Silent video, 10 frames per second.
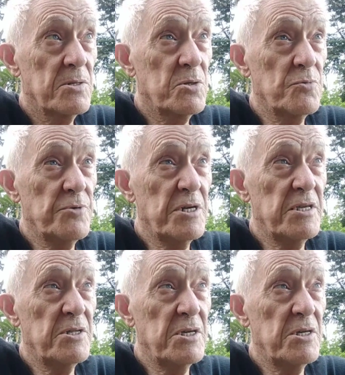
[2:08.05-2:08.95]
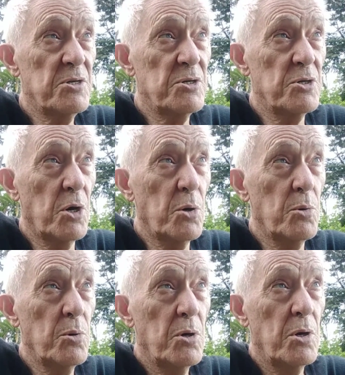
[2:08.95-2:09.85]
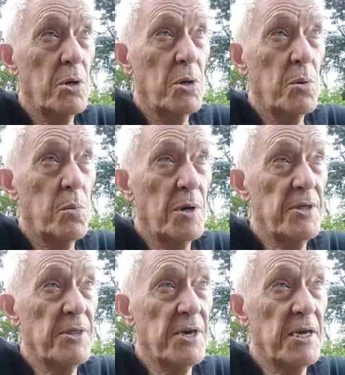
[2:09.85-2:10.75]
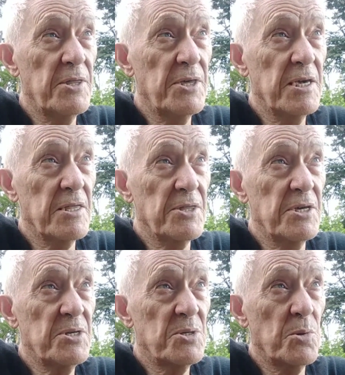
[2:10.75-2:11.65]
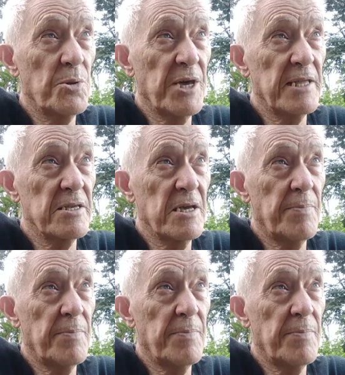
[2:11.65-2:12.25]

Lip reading: Do you really need to know whether they think this or that